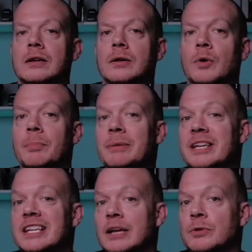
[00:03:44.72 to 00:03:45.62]
What B.B.
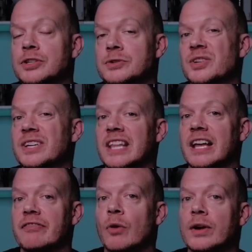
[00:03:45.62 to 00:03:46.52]
King will do is he'll hit that
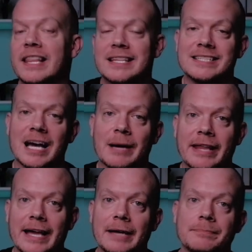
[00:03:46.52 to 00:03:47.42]
fourth at the top of
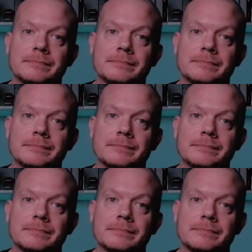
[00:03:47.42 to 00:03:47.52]
that,